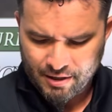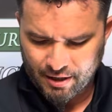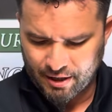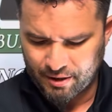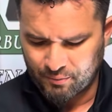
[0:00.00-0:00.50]

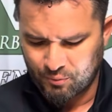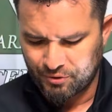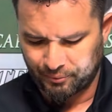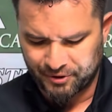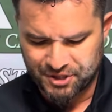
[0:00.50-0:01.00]
And
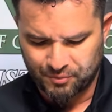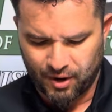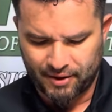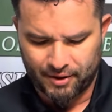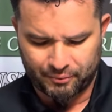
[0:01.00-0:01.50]
the reason
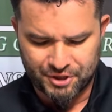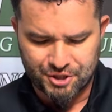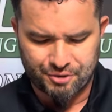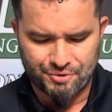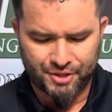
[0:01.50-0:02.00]
why that we
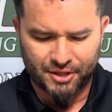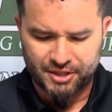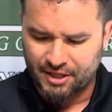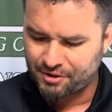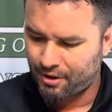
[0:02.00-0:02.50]
chose this
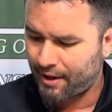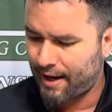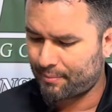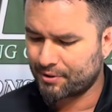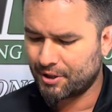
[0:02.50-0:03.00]
as our
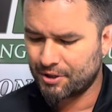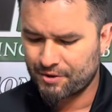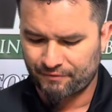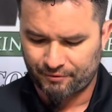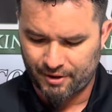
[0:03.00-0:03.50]

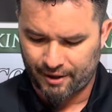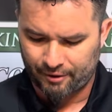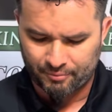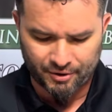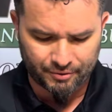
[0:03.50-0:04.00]
application for the
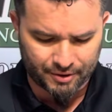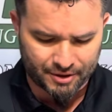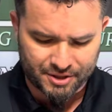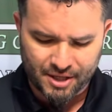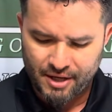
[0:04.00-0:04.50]
airboat
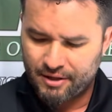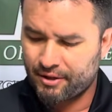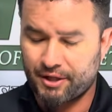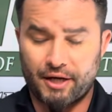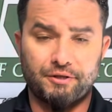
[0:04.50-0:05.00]
is,
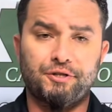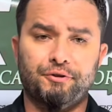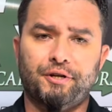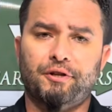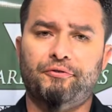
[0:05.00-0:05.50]
again,
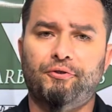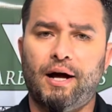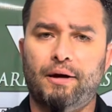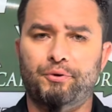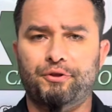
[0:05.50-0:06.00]
tuning on the
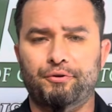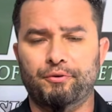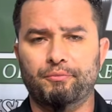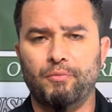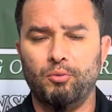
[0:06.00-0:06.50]
fly with
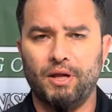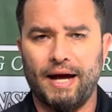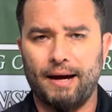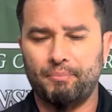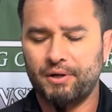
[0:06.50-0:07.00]
your mobile
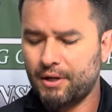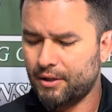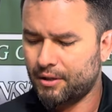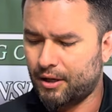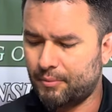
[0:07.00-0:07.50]
app,
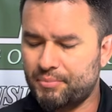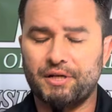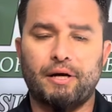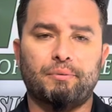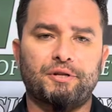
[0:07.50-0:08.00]

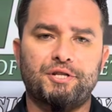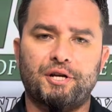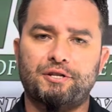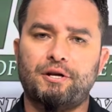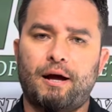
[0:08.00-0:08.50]
being able to
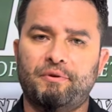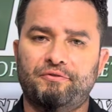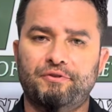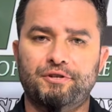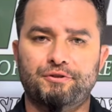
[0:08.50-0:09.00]
change timing
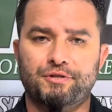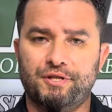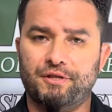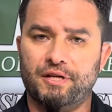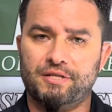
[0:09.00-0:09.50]
features
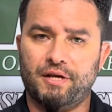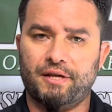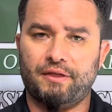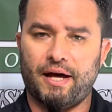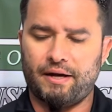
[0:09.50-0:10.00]
and things
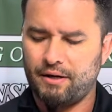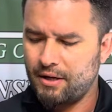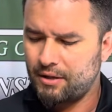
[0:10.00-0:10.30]
like that,